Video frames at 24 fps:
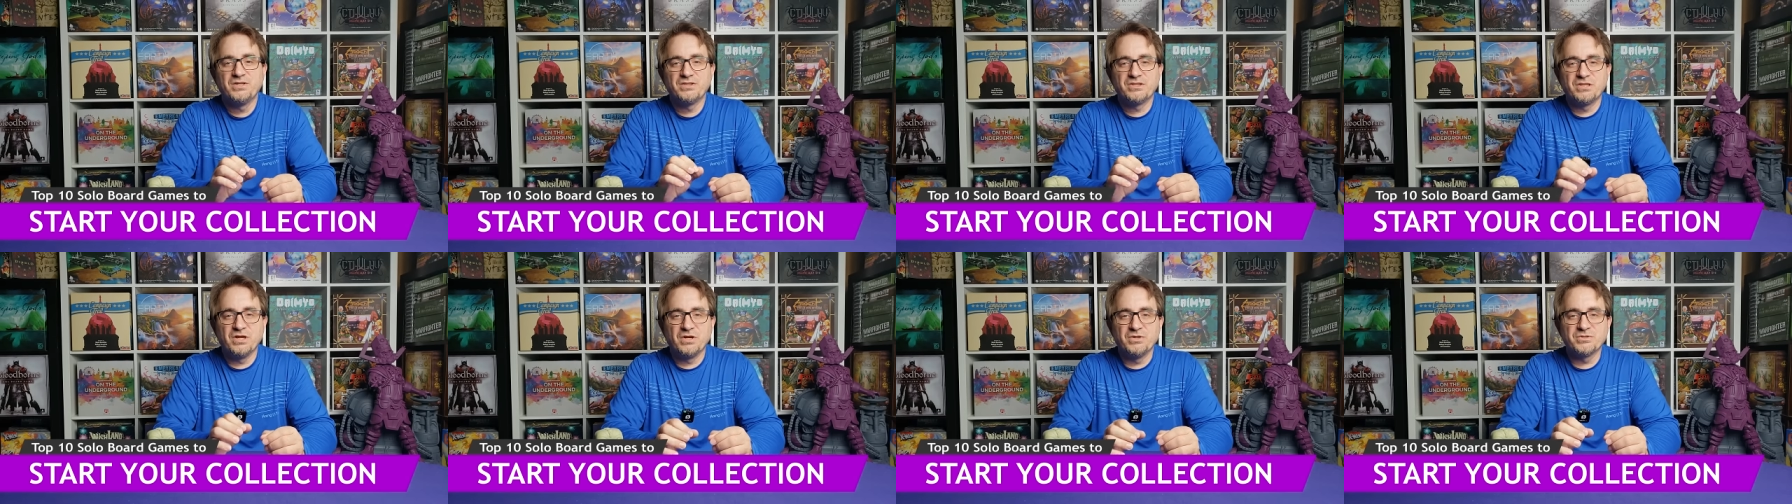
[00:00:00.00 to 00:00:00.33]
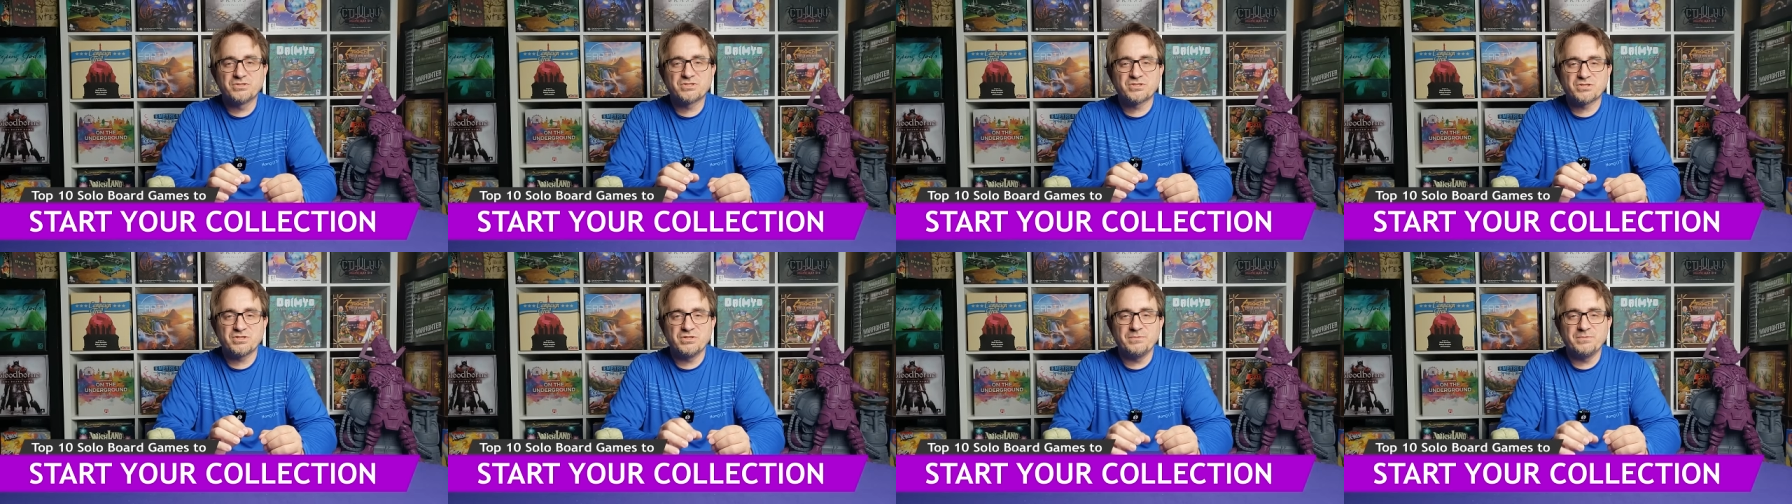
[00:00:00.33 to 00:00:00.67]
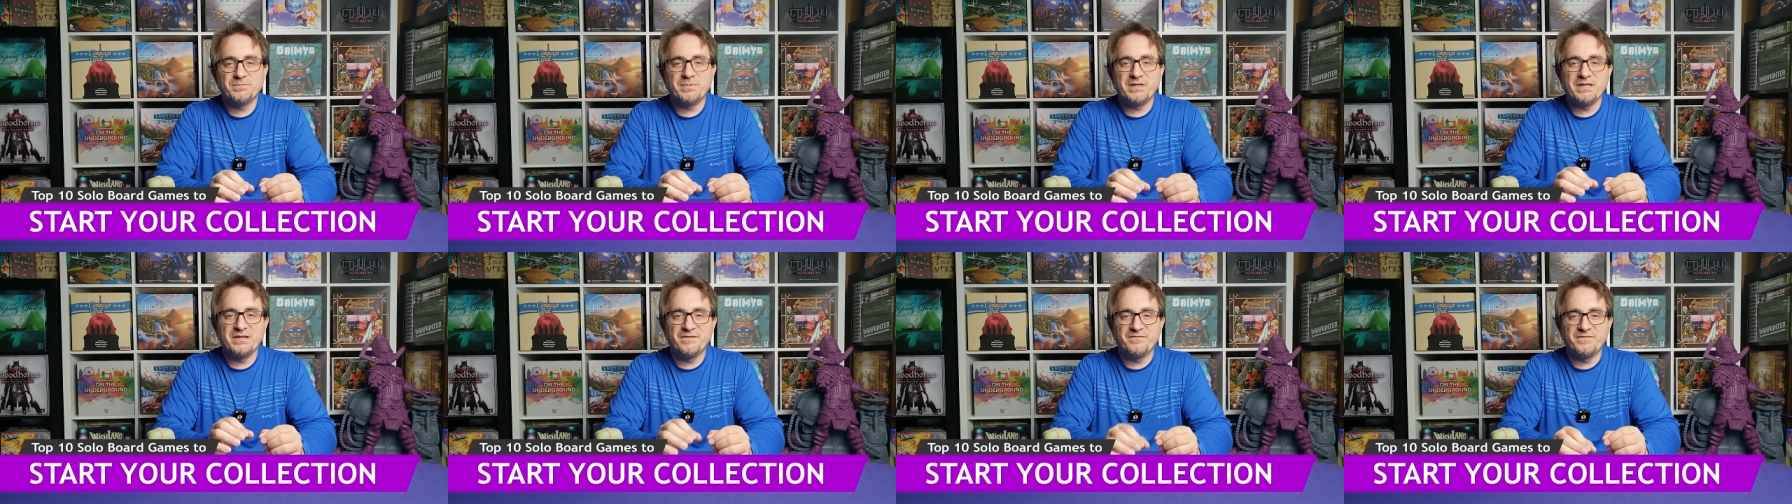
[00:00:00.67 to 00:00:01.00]
Those should
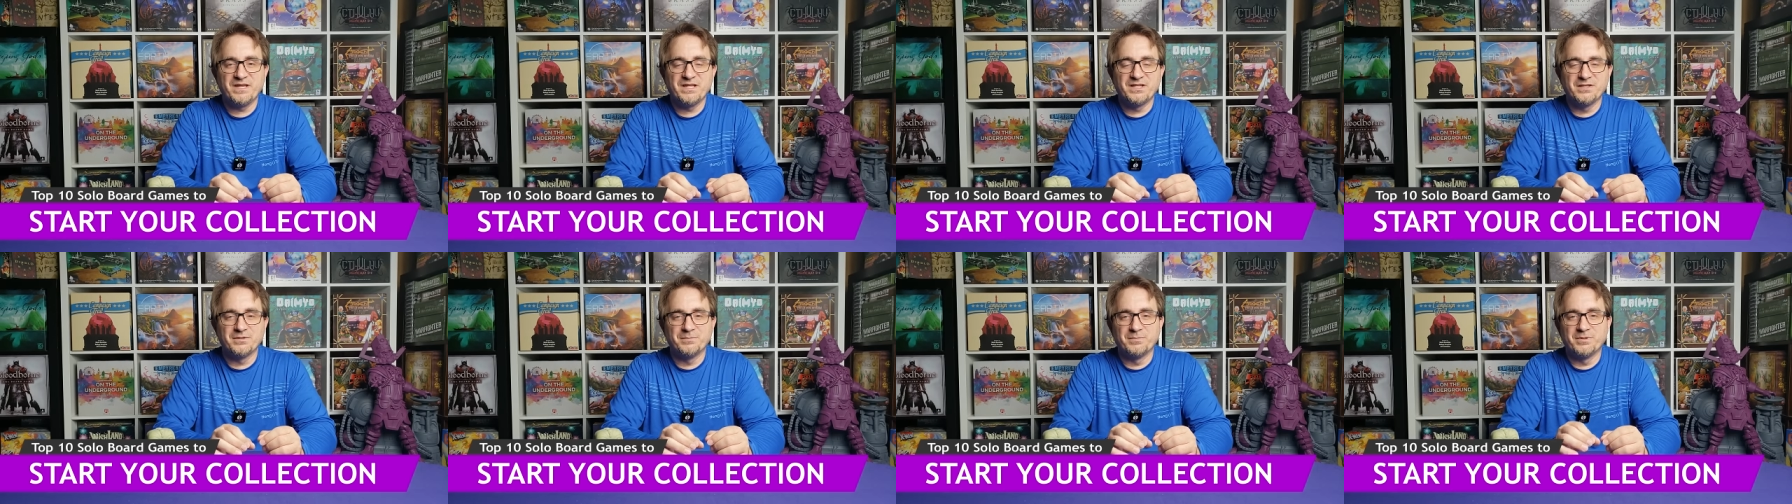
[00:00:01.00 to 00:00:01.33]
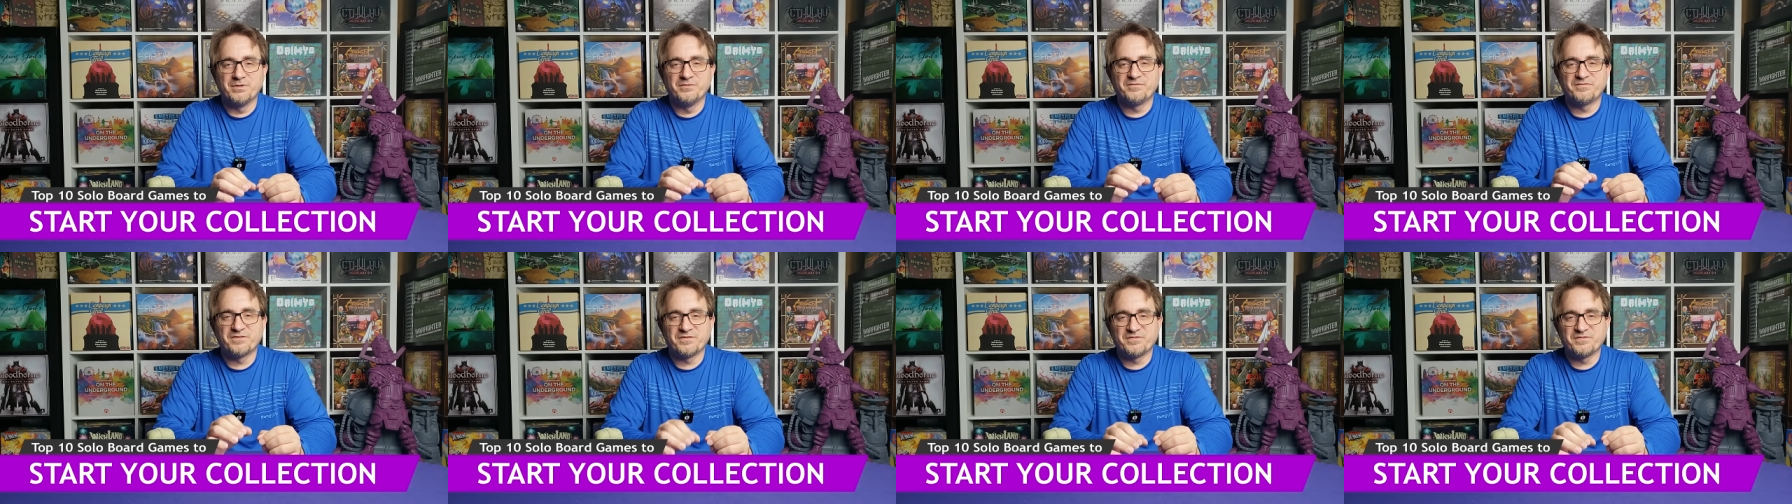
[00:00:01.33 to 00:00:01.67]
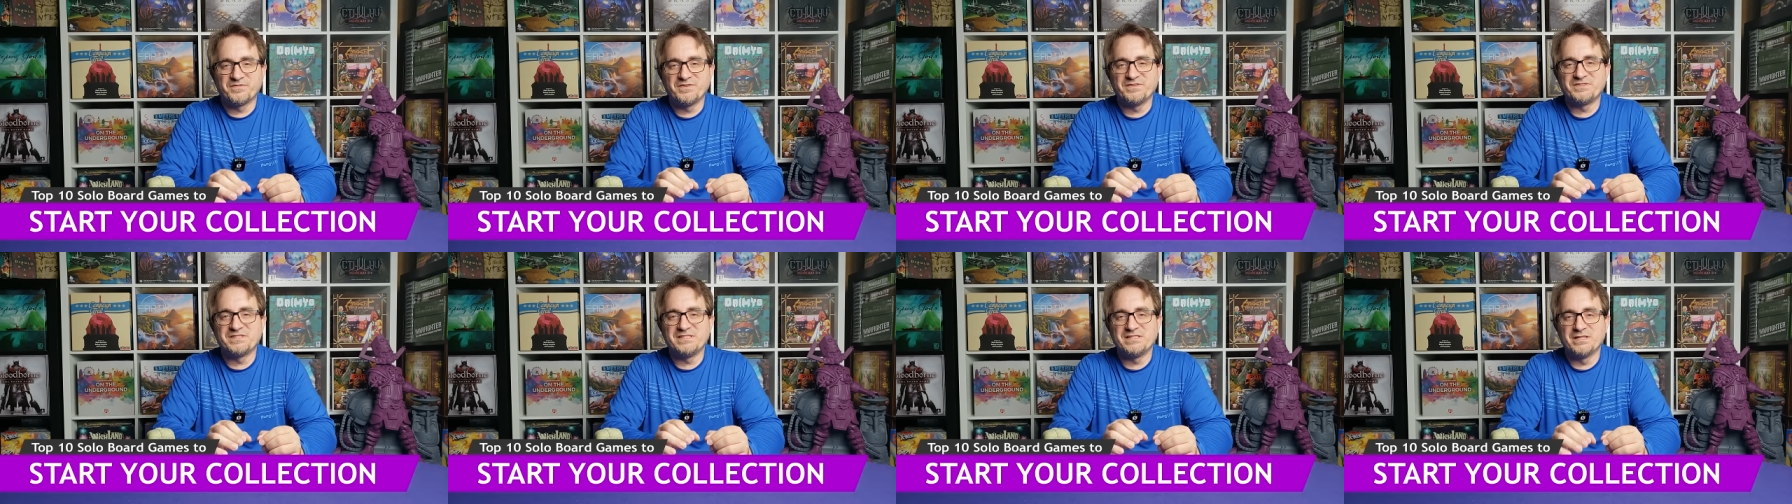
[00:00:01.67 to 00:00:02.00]
be available for
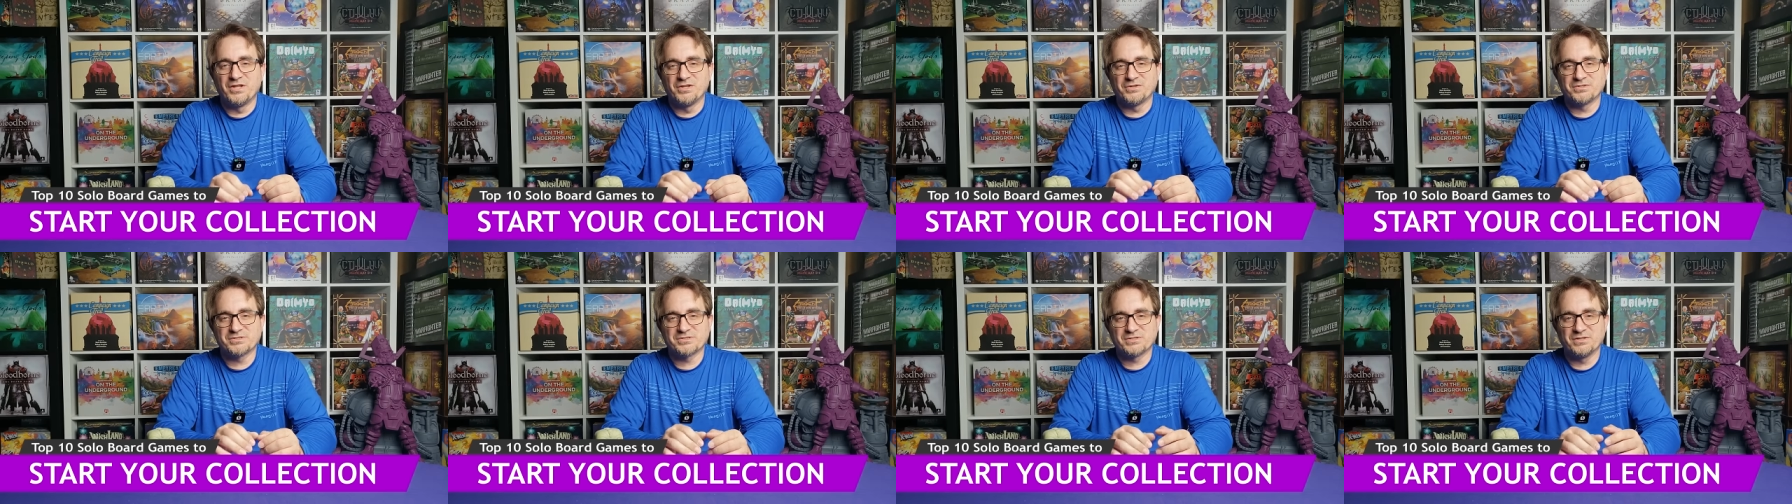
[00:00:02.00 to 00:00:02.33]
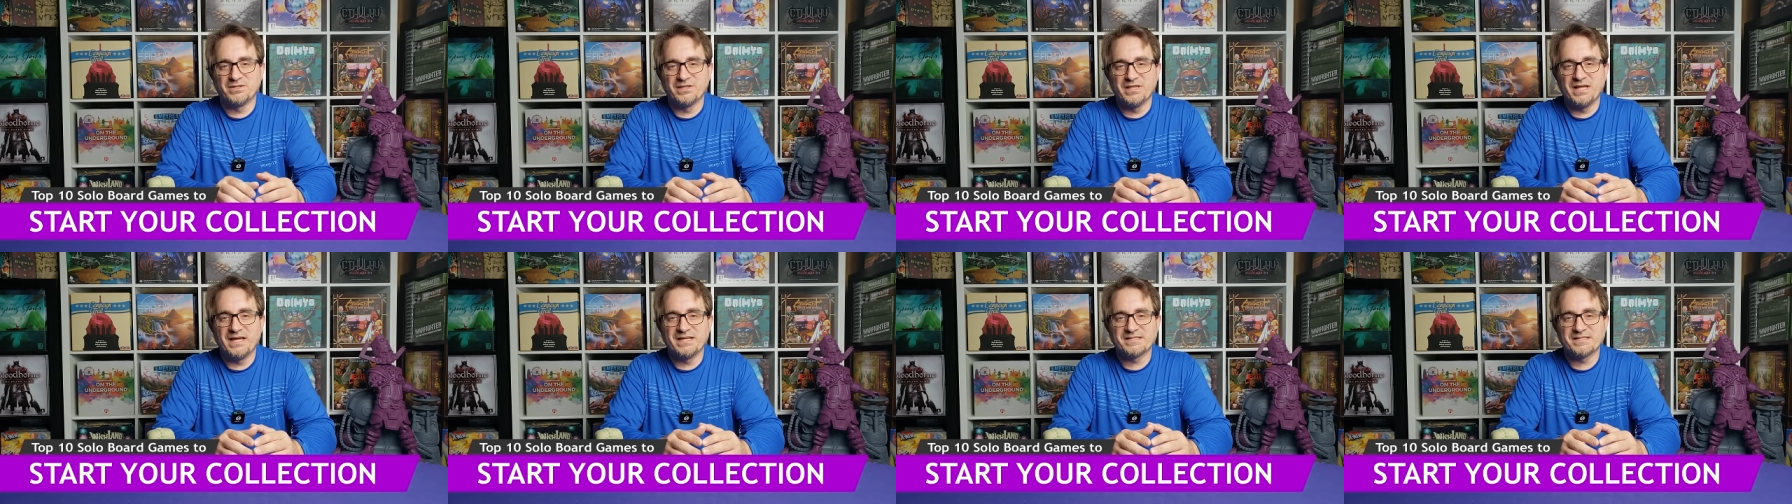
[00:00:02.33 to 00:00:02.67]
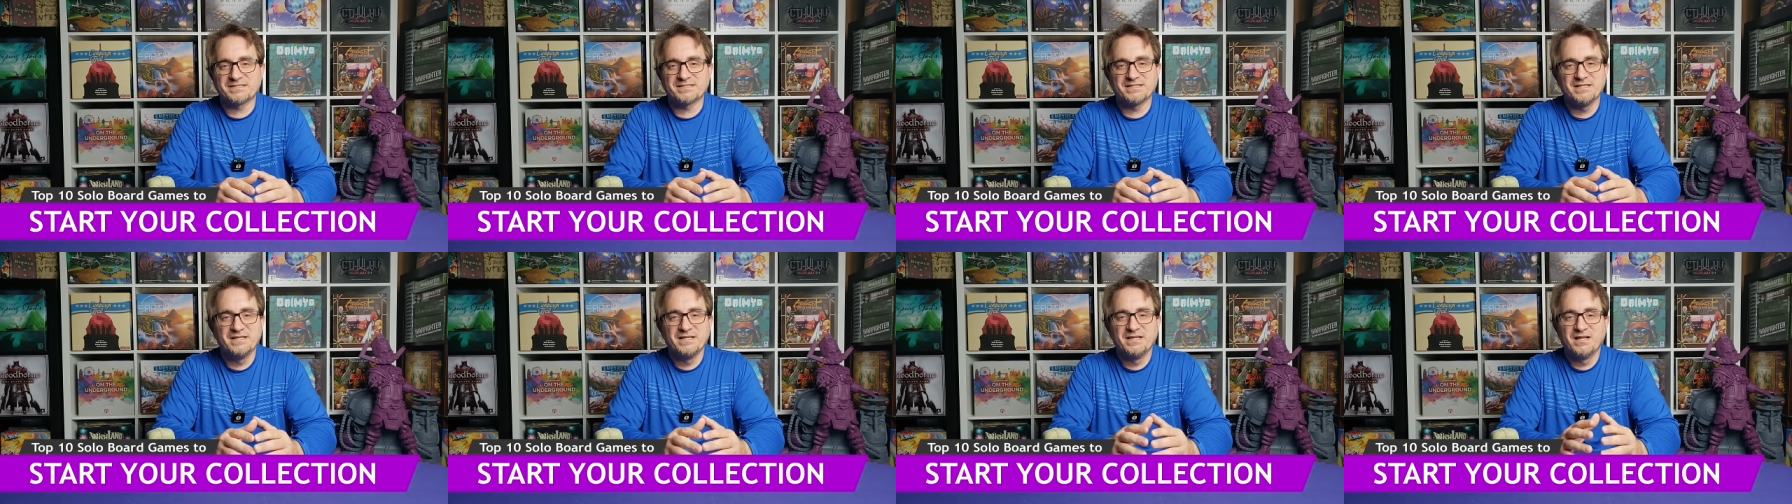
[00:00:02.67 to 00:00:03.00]
$50 or
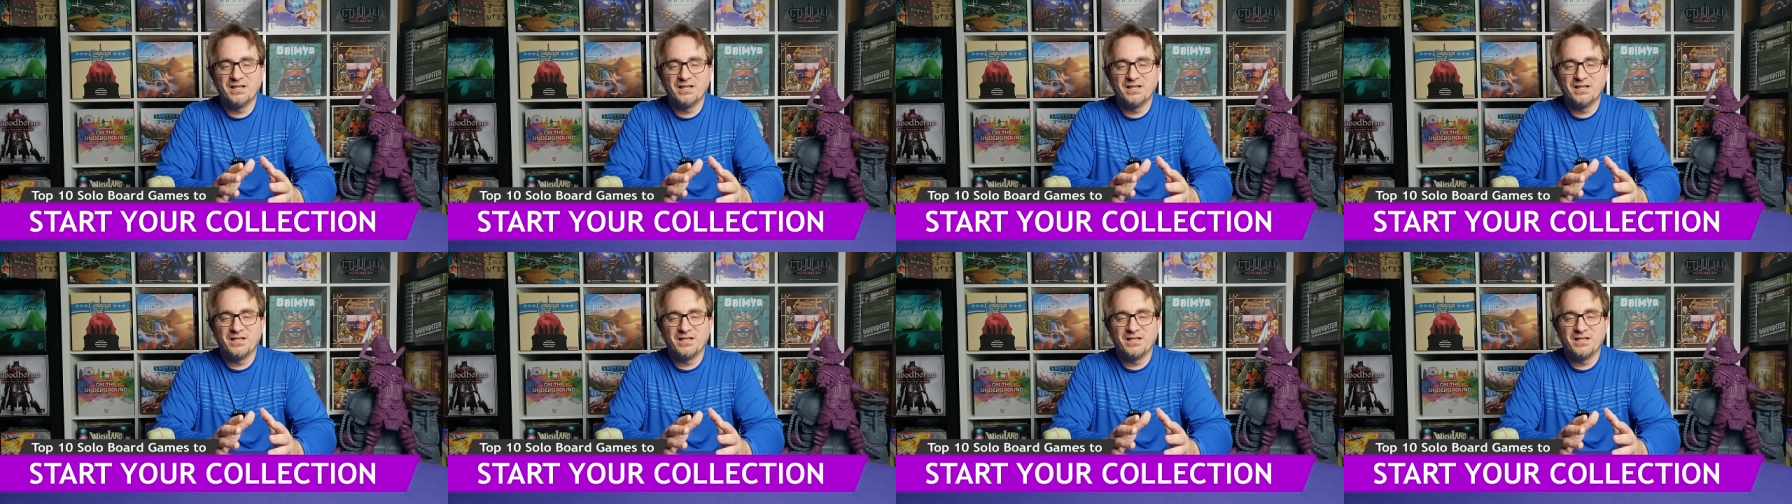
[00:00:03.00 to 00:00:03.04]
less,